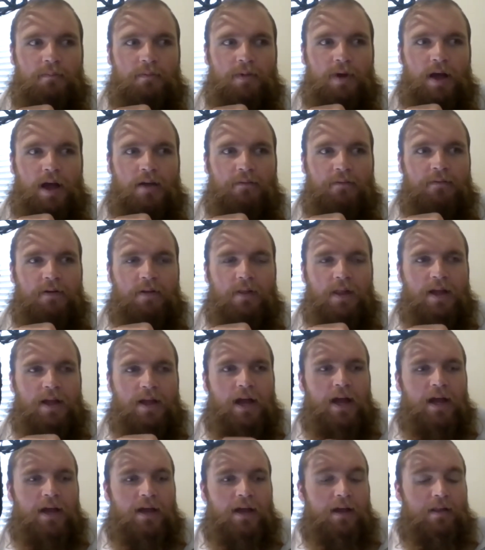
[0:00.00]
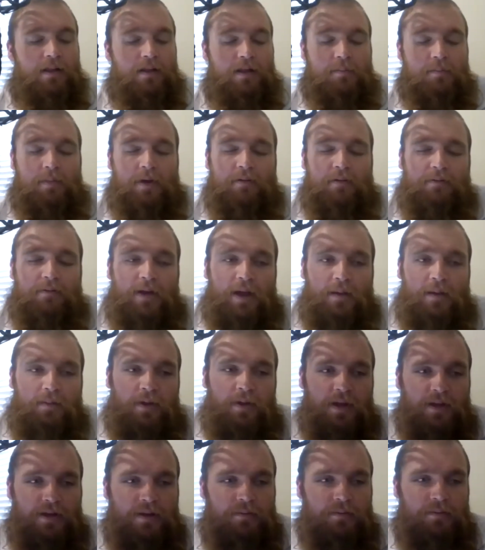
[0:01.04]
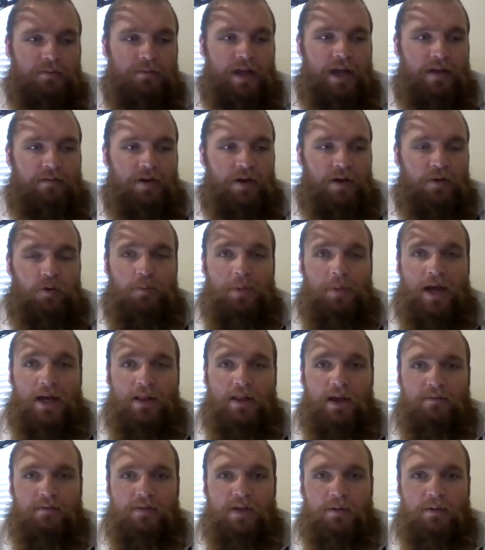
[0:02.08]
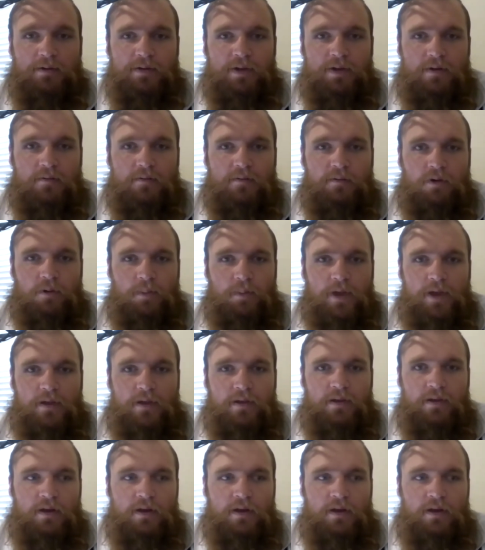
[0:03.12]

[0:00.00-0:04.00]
I felt like other than my family, didn't really have anyone in my life that was there for me.